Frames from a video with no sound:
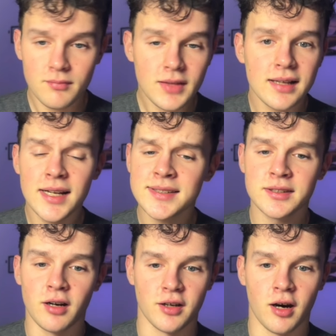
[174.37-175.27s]
let's
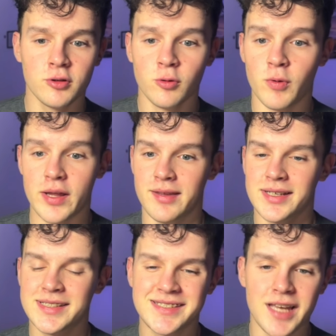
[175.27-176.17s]
start out with
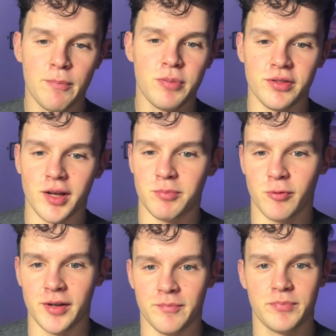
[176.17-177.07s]
step number
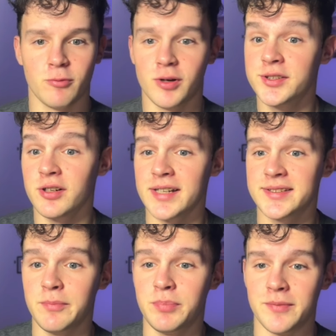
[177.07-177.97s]
1. What's your
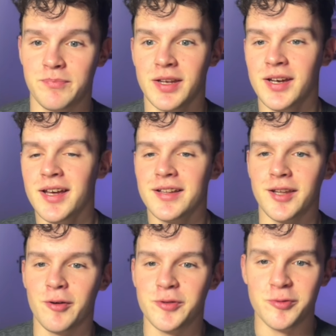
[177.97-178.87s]
ICP?
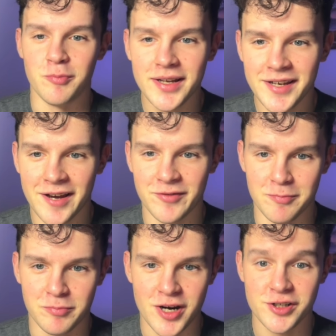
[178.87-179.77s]
Now, you might have an
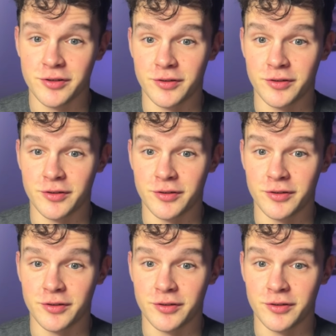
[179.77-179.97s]
impression